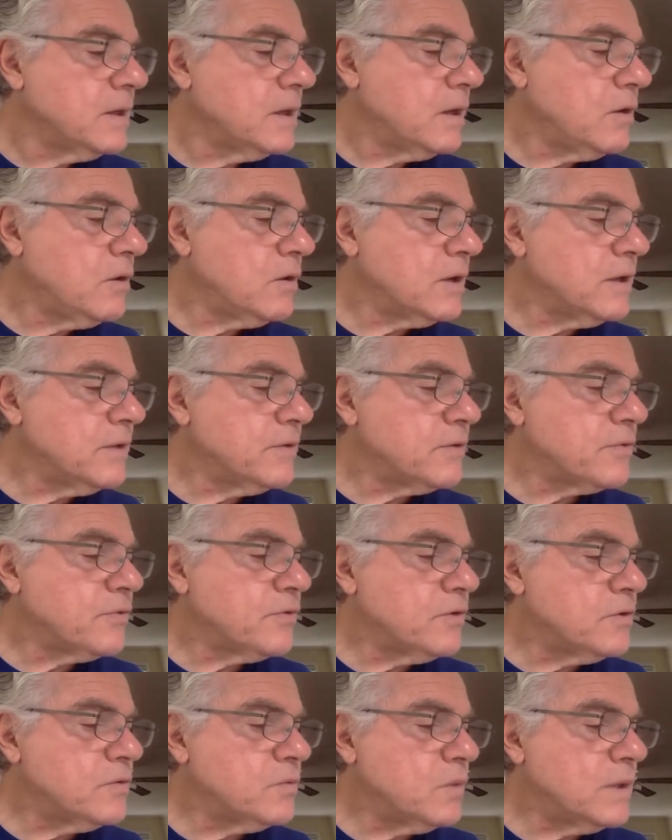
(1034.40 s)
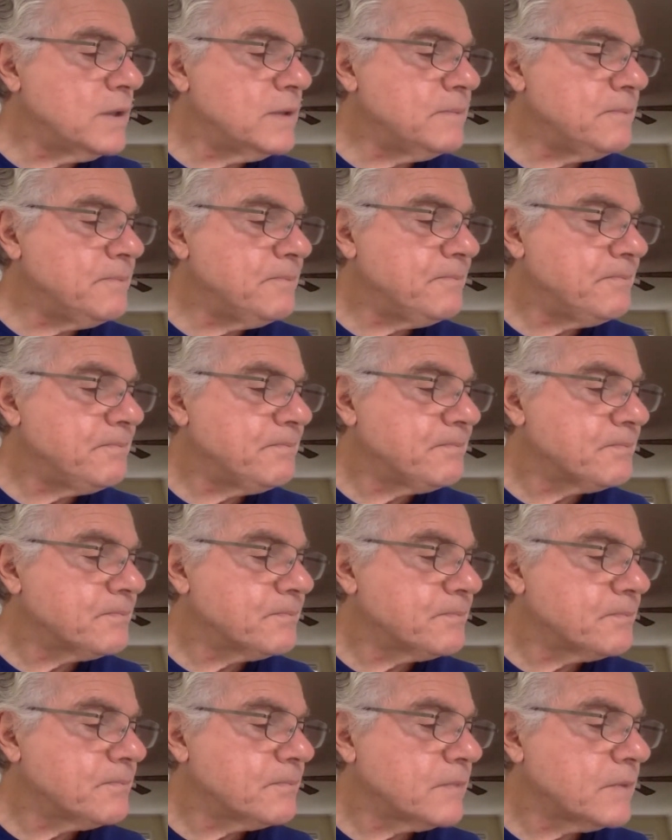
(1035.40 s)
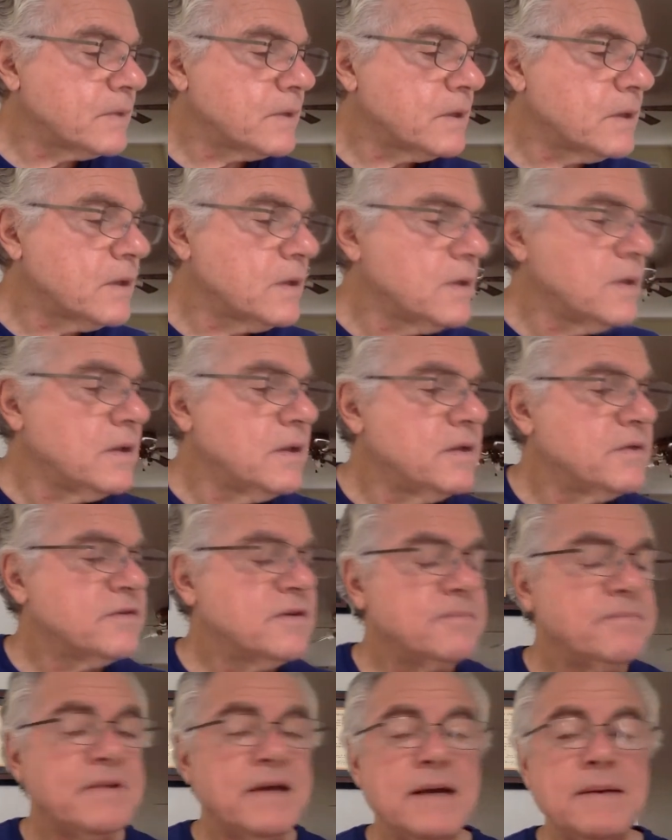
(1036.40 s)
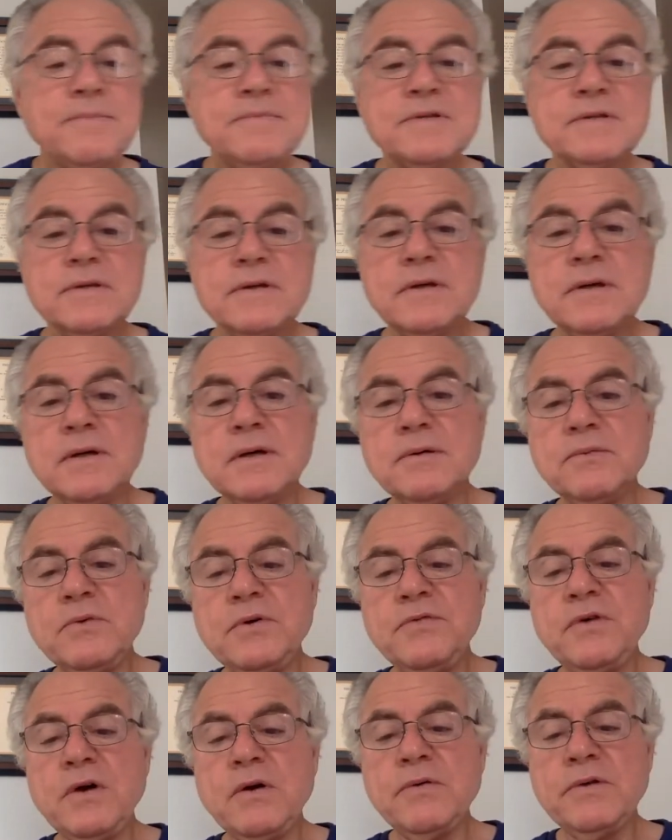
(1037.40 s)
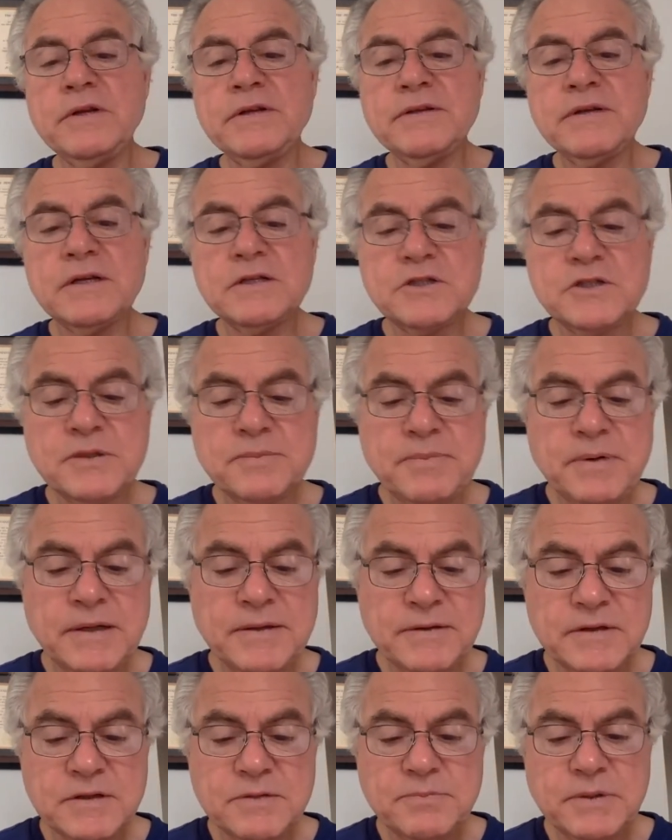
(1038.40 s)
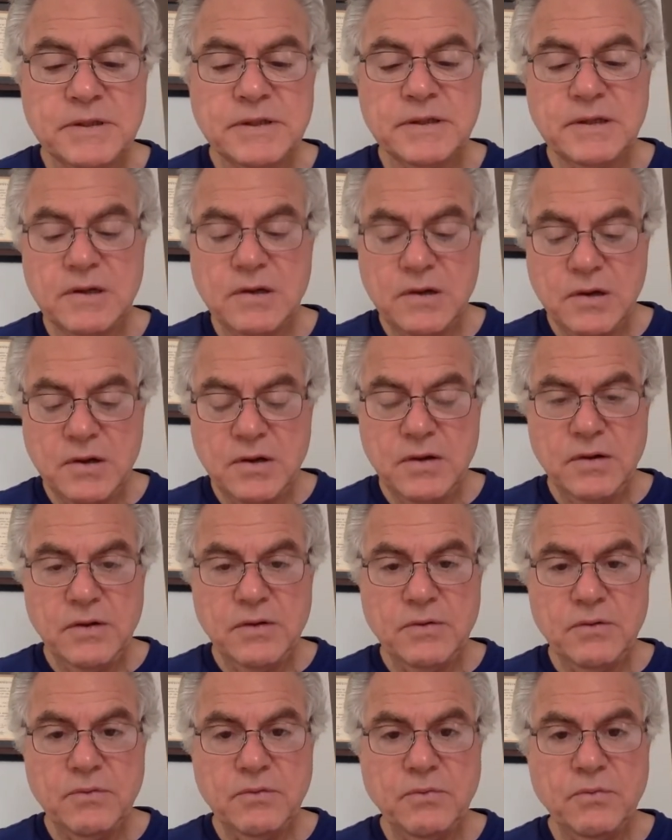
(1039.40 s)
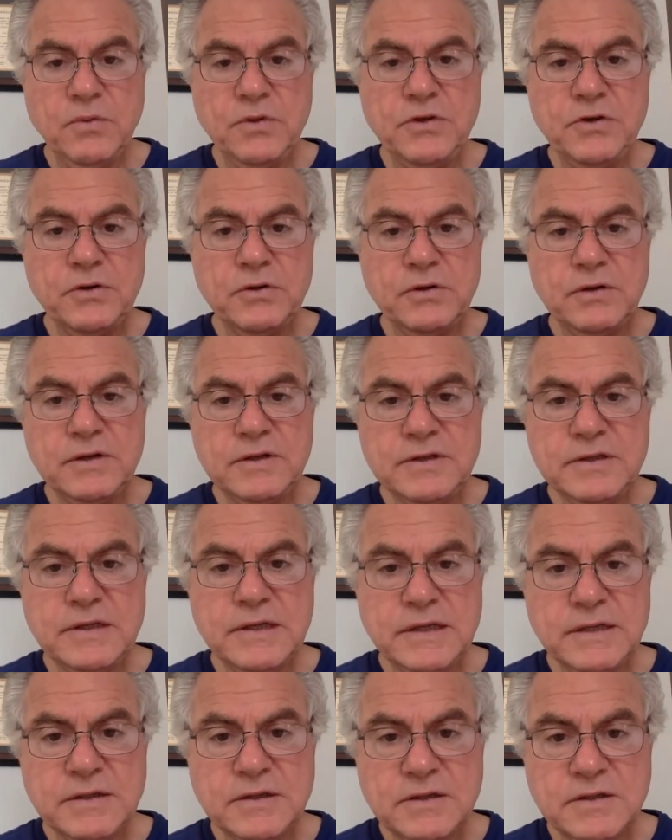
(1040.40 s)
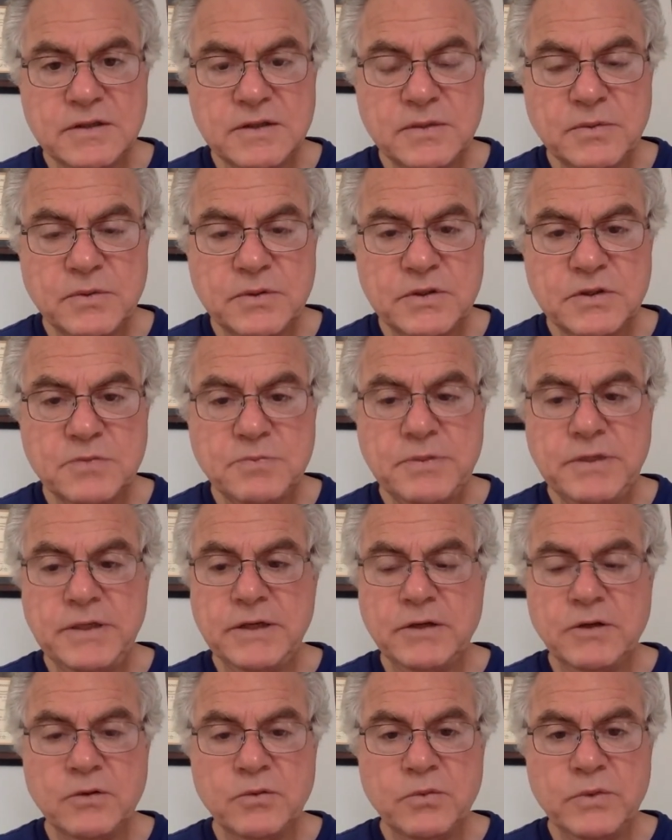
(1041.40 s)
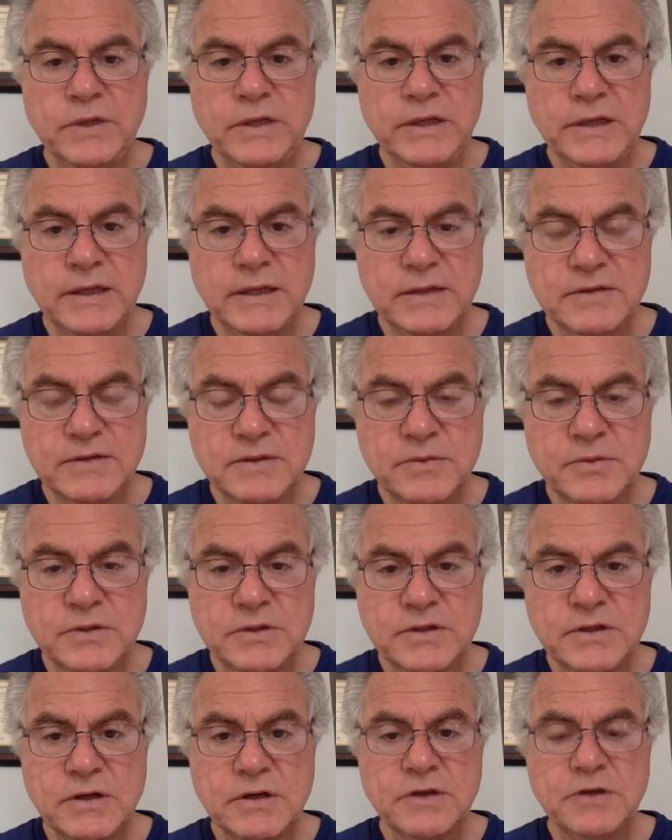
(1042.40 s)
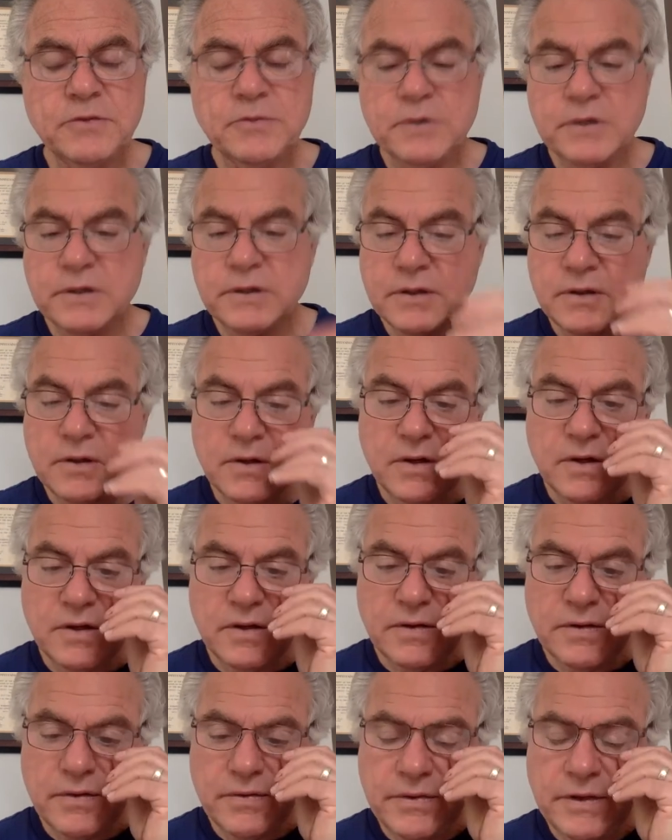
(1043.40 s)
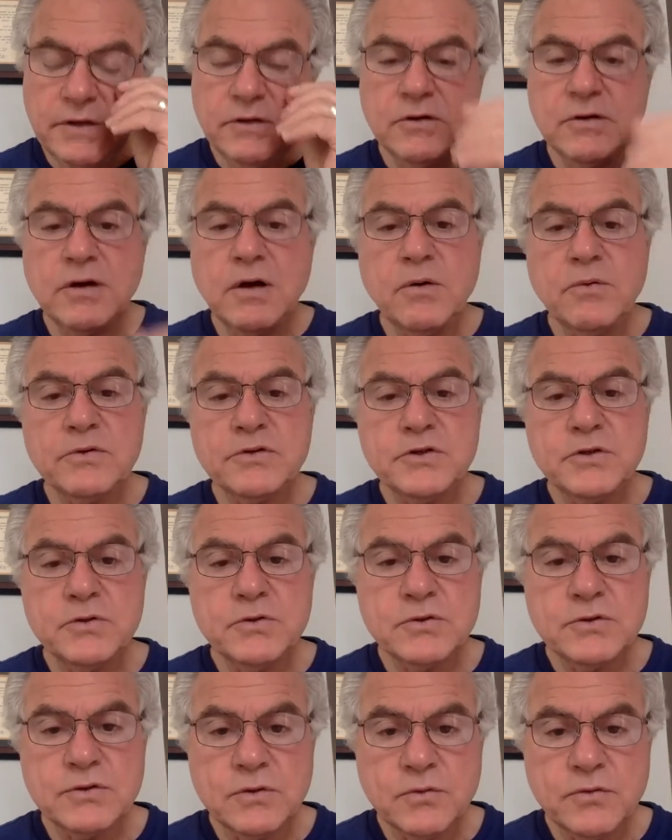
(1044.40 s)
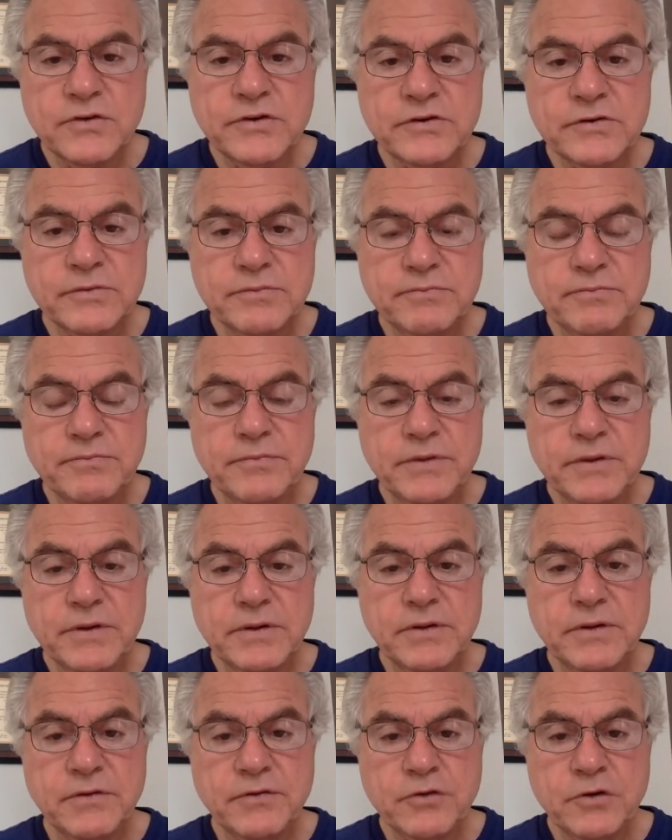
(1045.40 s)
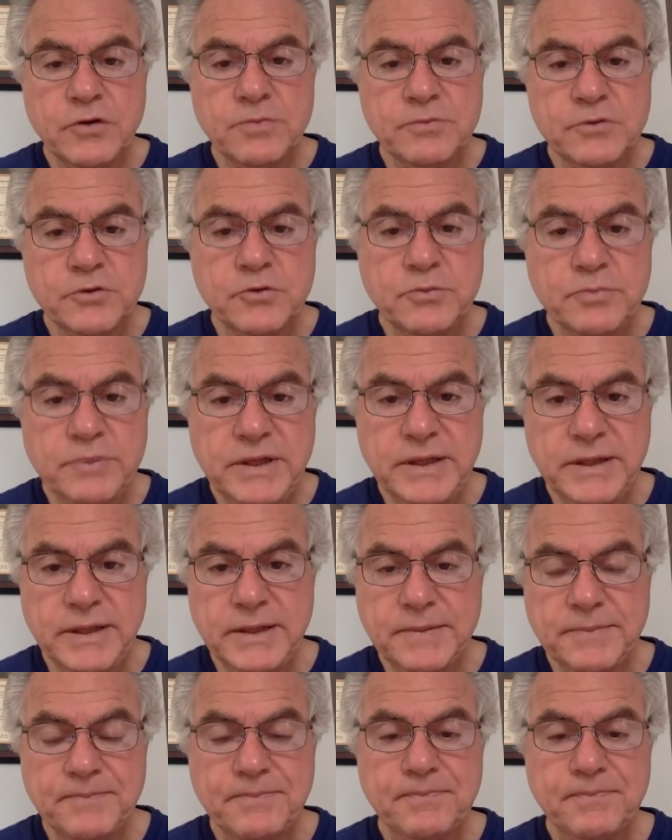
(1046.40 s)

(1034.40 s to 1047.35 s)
Okay, the third one, sometimes we've already touched upon this, but when you're listening to someone speak or reading someone's argument, they don't always use the verb to be.